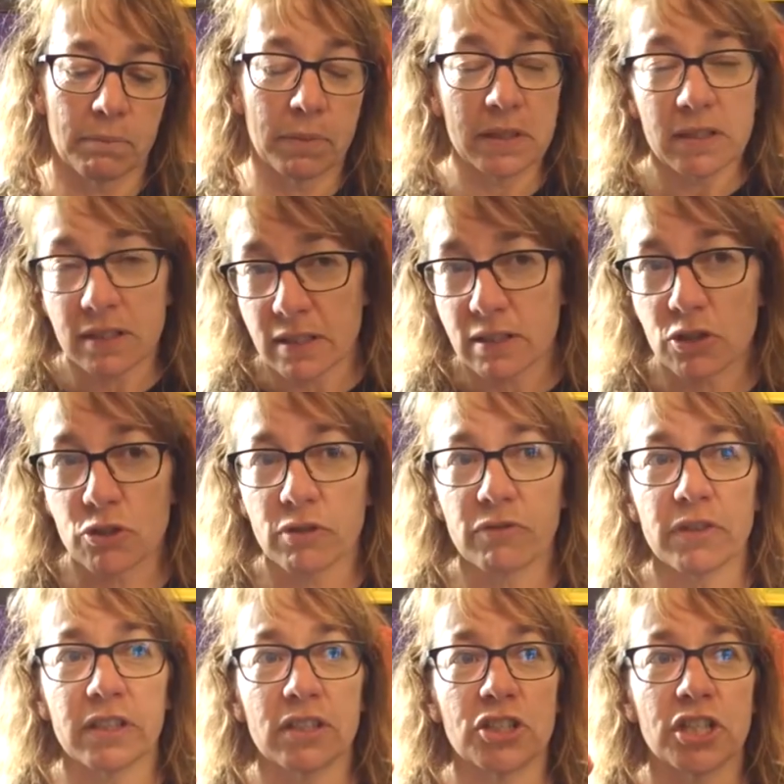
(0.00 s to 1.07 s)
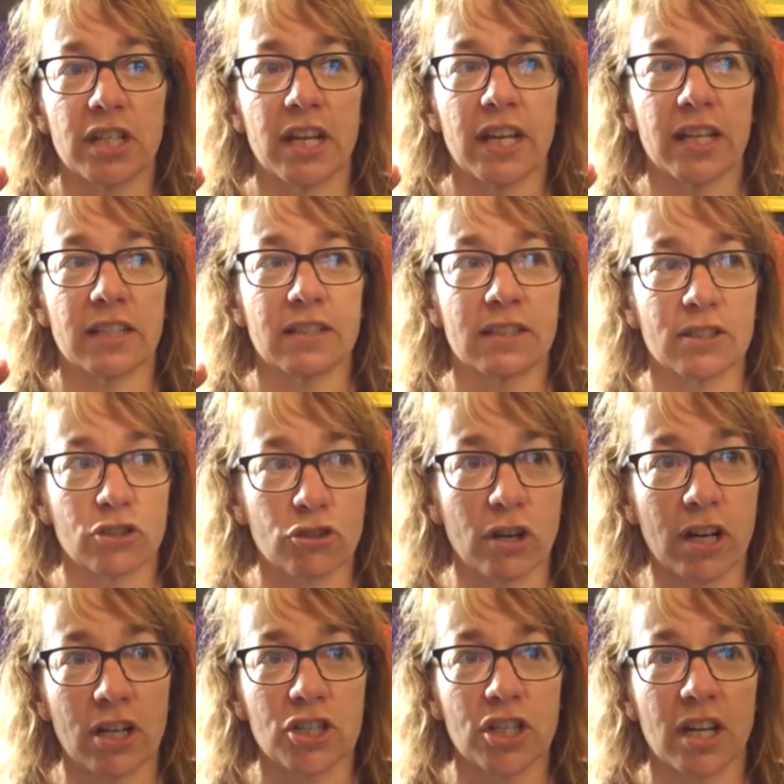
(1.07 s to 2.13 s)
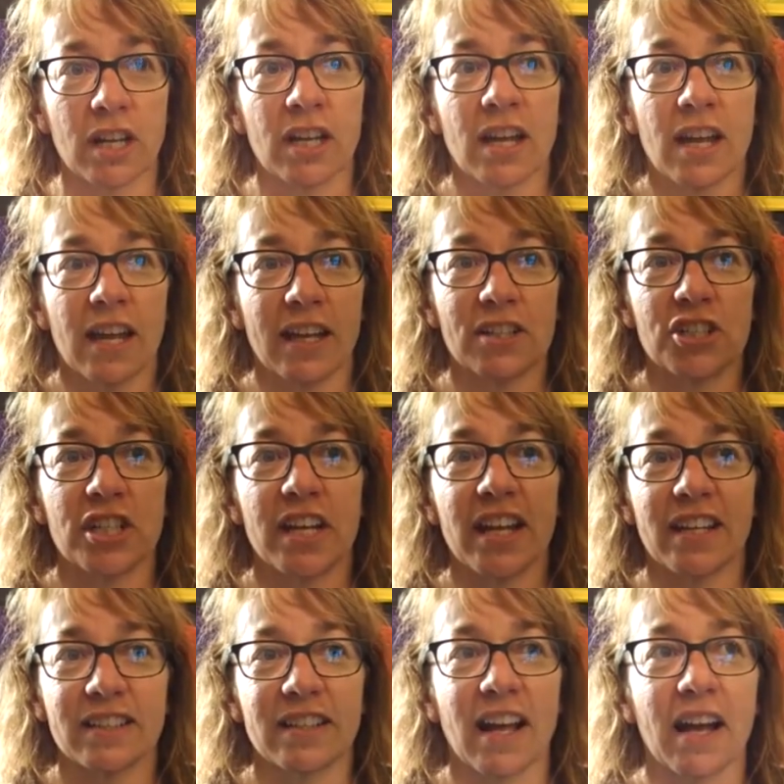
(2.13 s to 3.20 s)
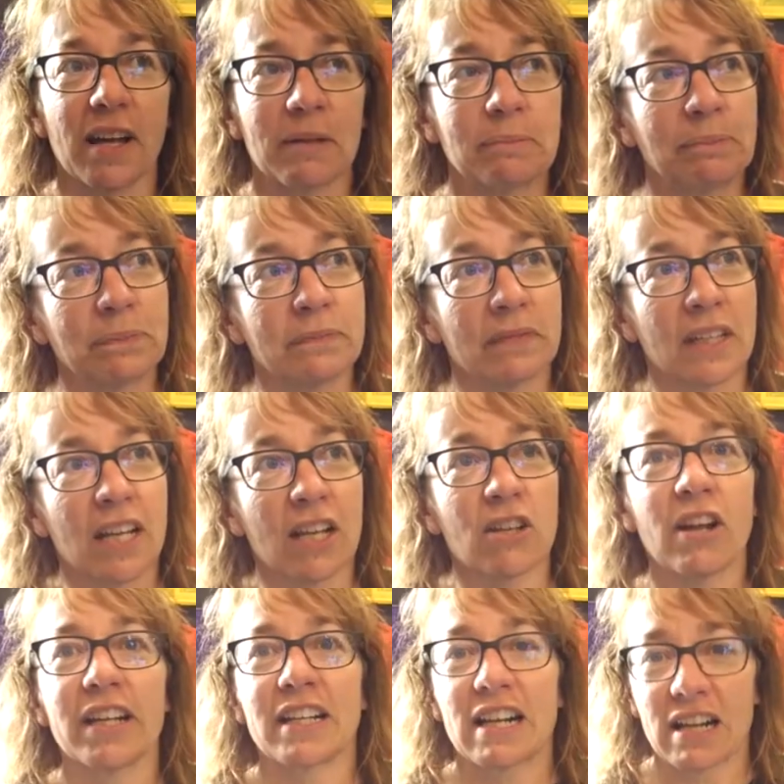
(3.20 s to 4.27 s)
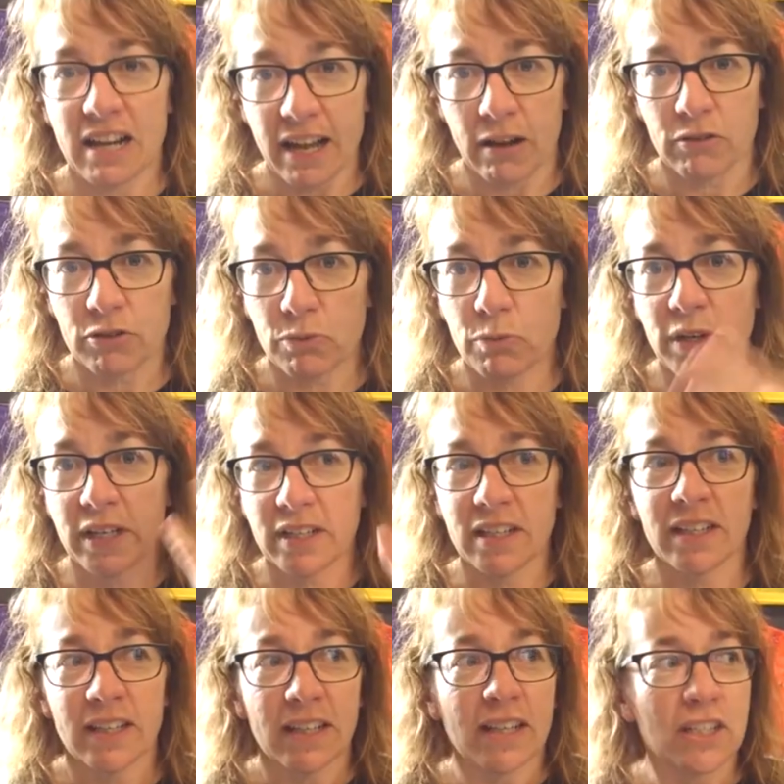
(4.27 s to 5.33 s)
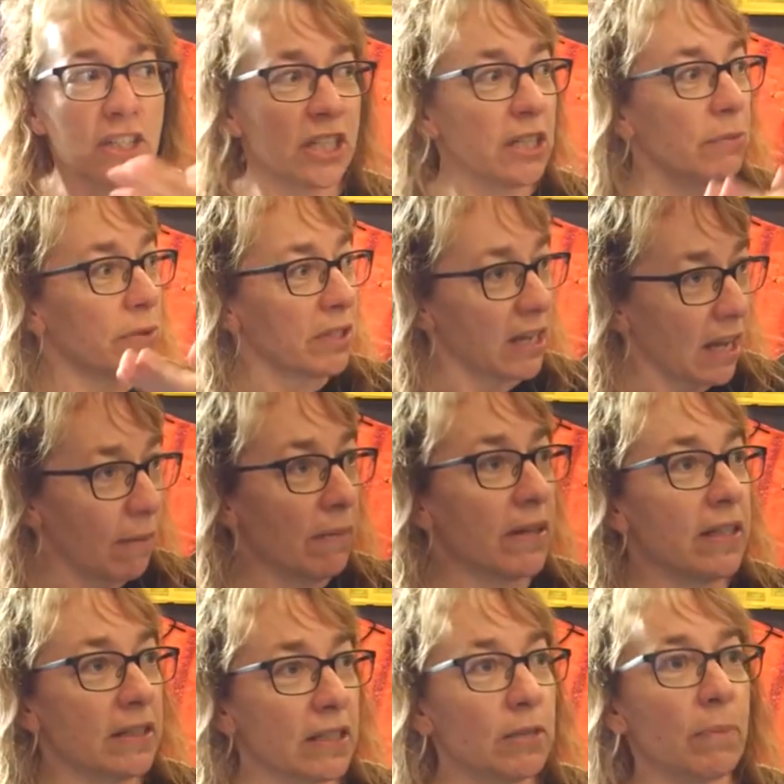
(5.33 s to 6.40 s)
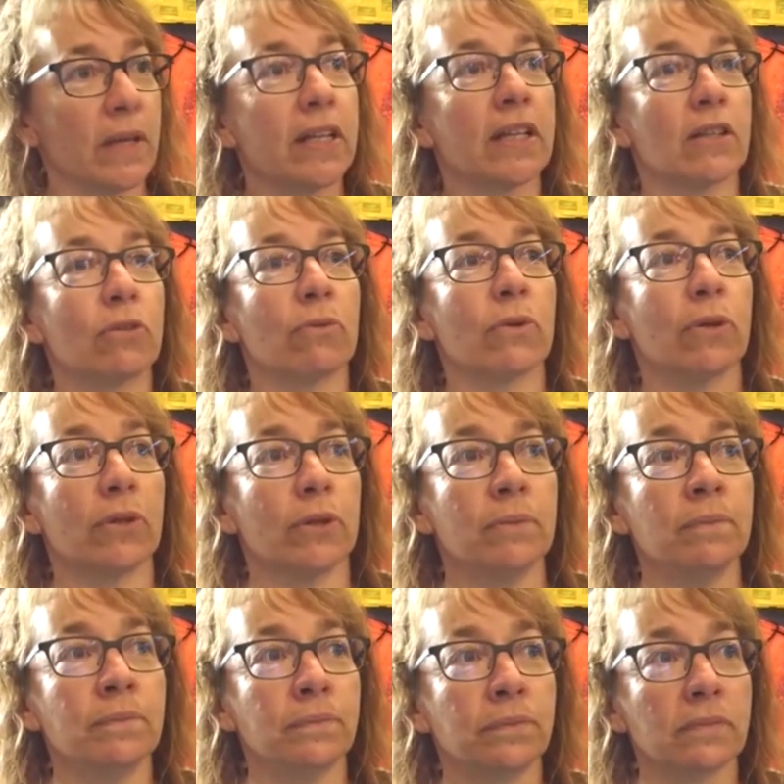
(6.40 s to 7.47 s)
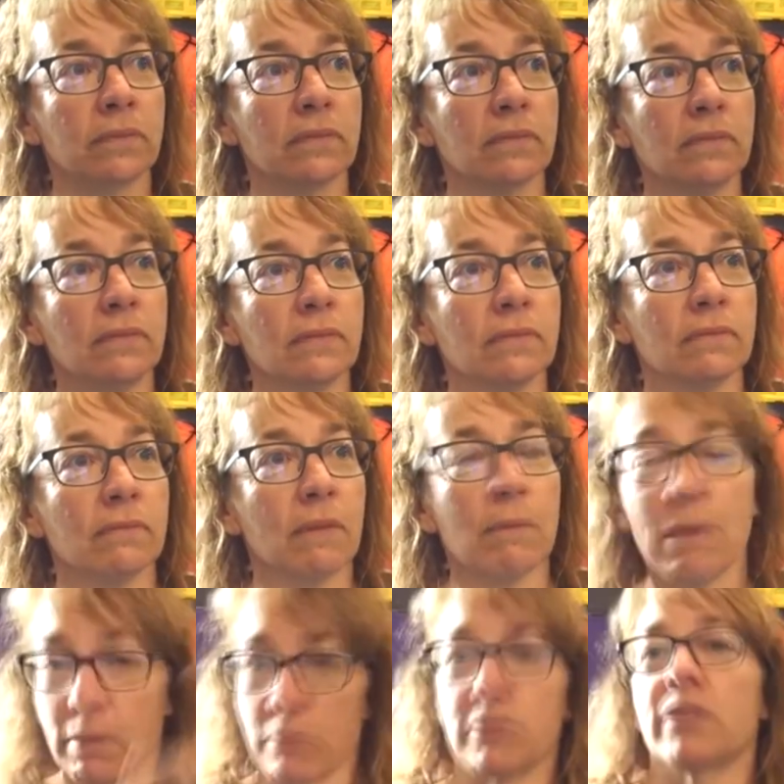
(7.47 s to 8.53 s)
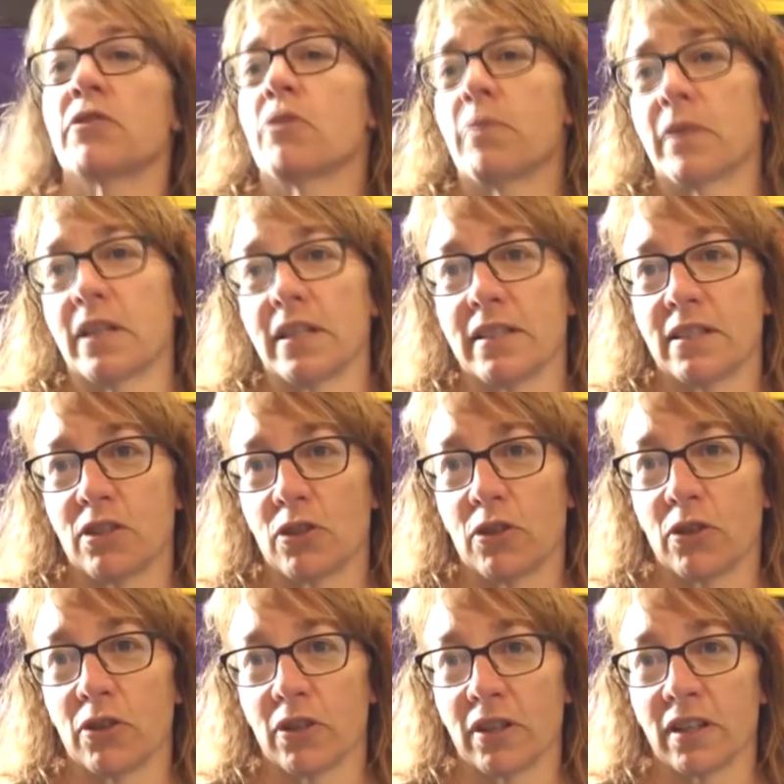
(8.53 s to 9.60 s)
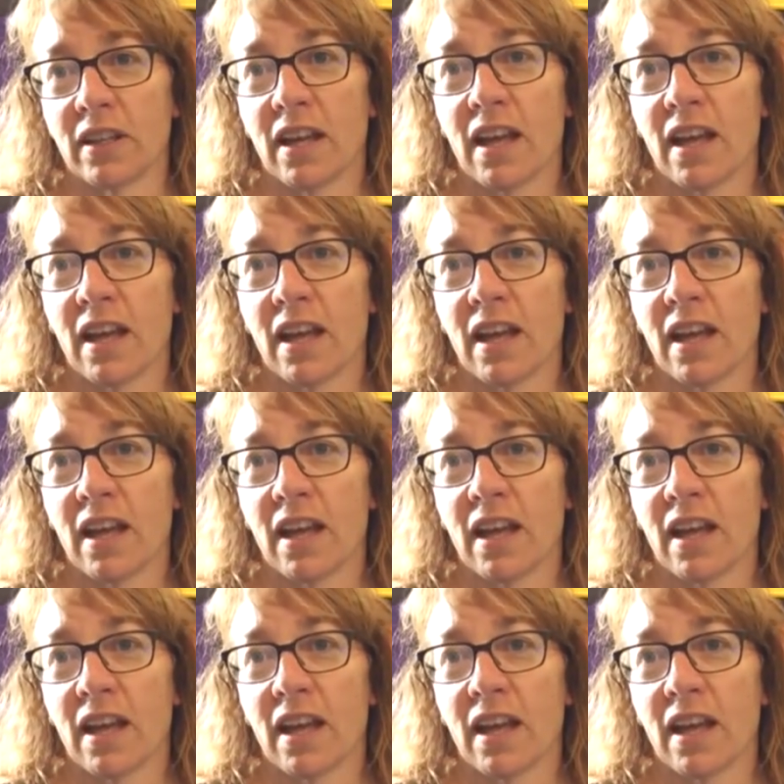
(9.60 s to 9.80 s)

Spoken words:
business driven, she had structure, and she had like clout. When she would come in and speak in a room, people would stop and listen to her.